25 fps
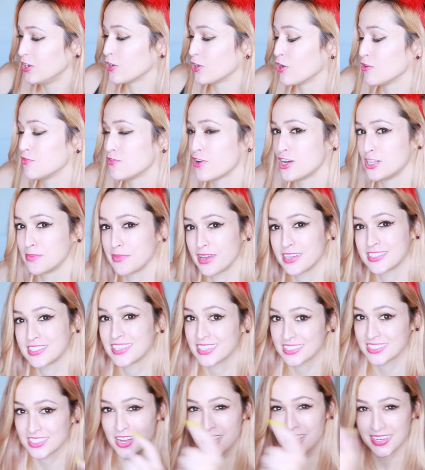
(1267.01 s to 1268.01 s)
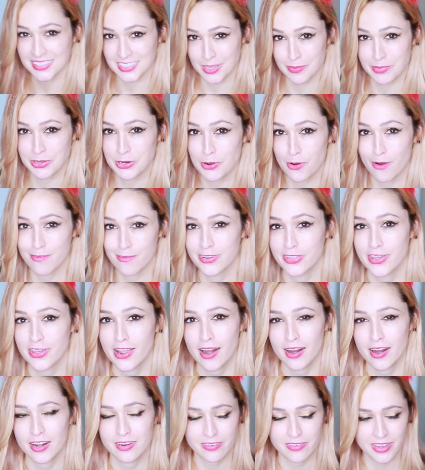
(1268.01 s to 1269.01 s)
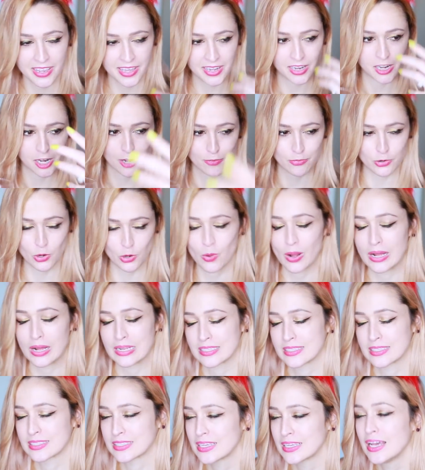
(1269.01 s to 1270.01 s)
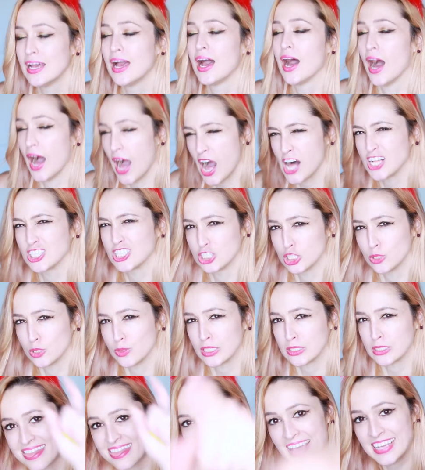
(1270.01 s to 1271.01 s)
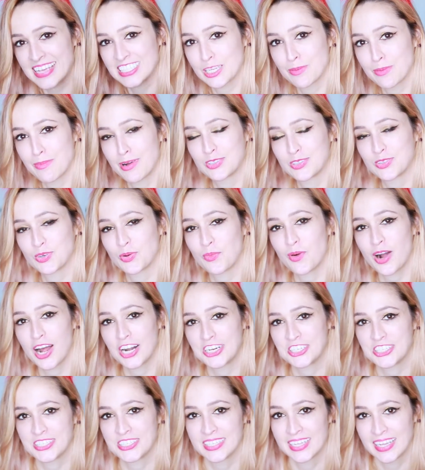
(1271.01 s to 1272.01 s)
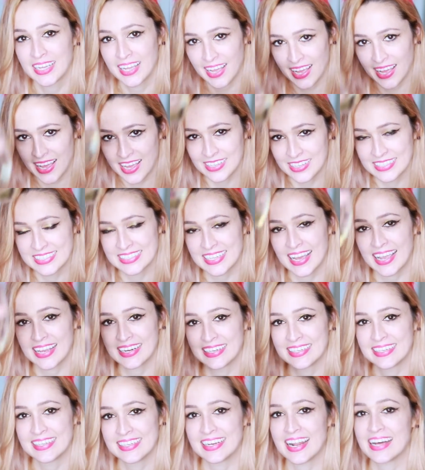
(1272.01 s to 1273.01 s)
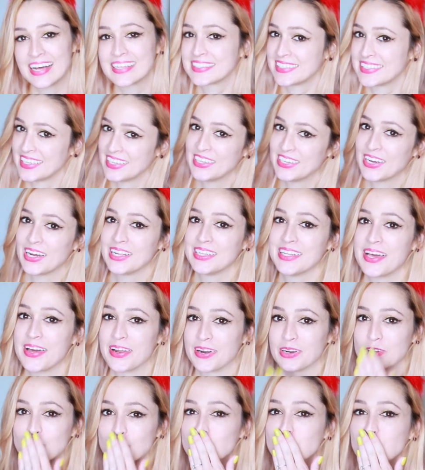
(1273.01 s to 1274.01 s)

Go follow me on TikTok, let me know over there, and if I get enough requests, I'll do it. Thanks so much for watching. Hail Satan, and I'll see y'all later.